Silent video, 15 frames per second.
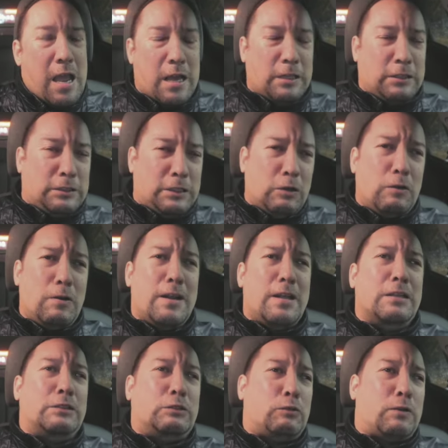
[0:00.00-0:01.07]
It still
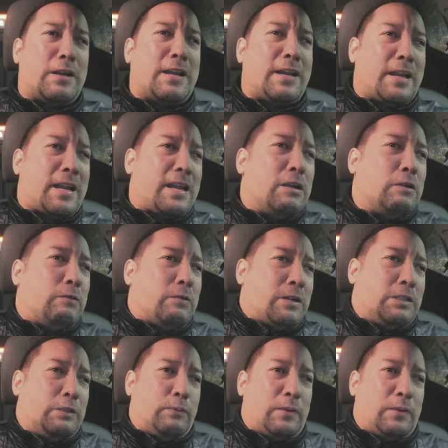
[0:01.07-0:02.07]
is really dangerous